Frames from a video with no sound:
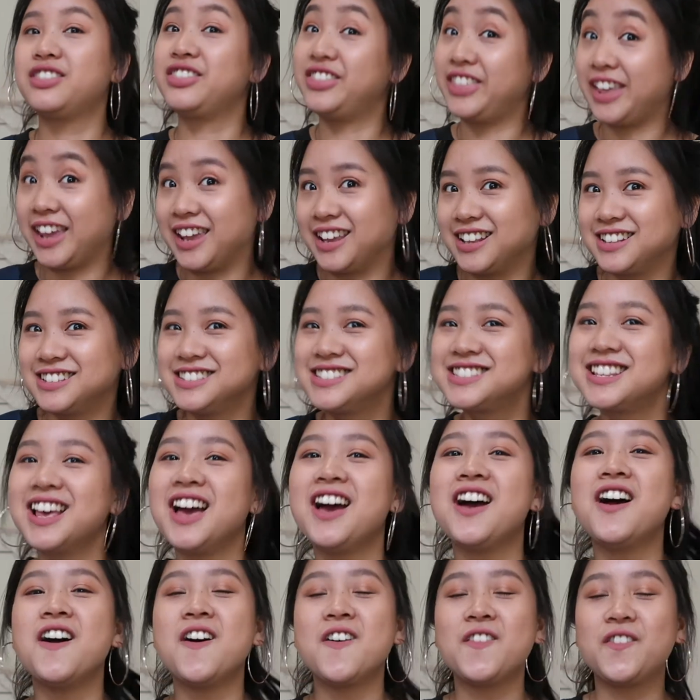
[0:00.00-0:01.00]
things
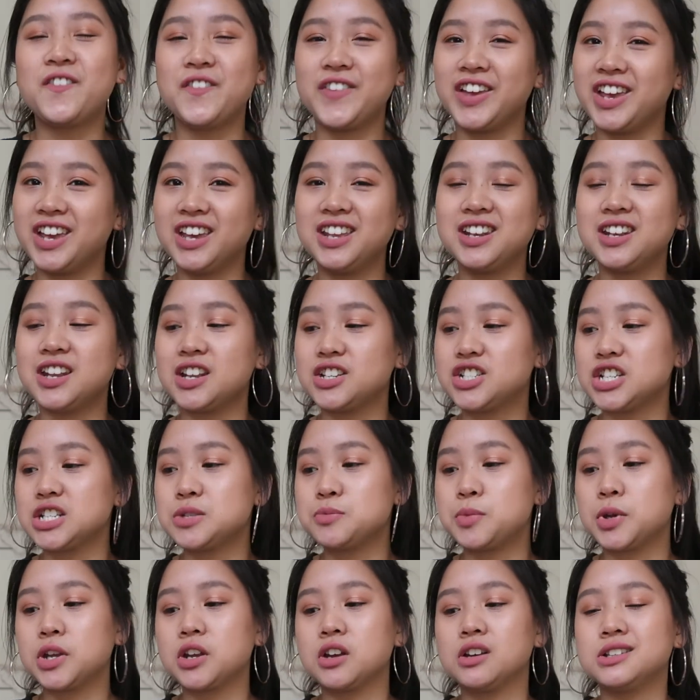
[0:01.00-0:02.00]
fit
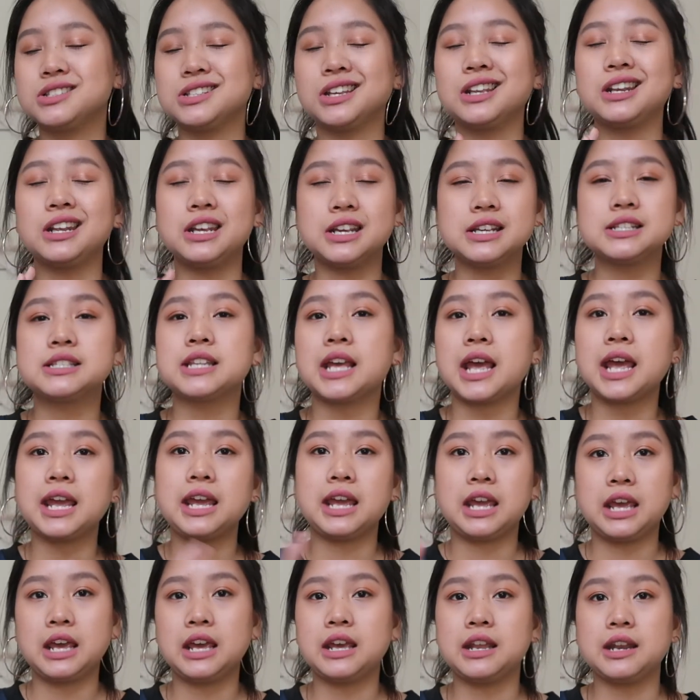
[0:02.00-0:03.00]
just because it is a
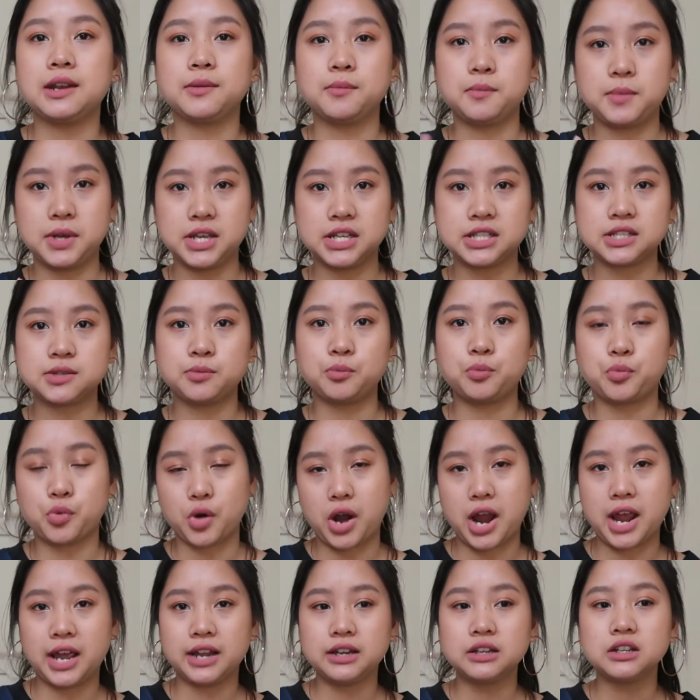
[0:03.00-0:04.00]
hit and miss
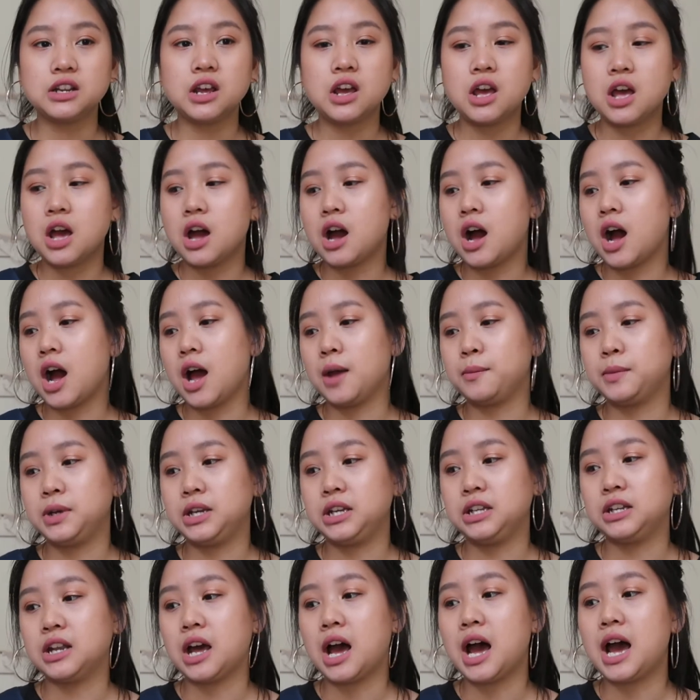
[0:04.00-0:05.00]
brand. I
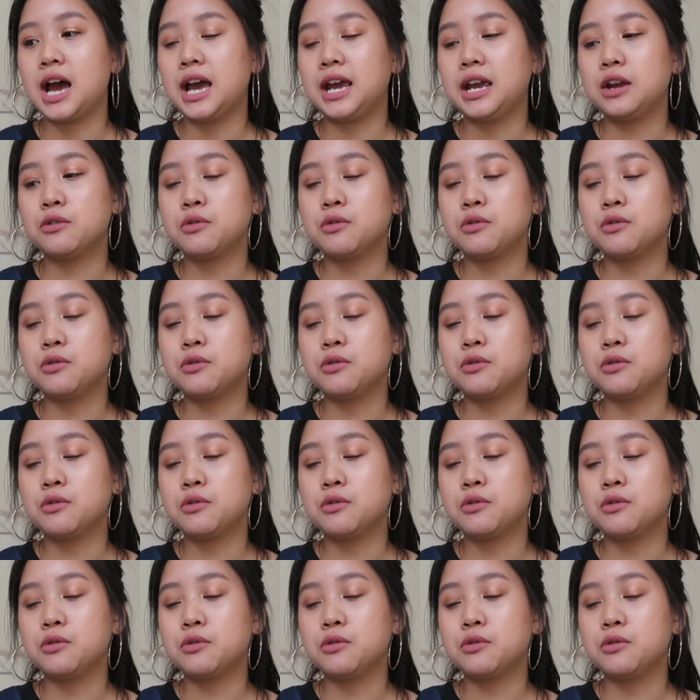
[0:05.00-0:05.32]
mean, I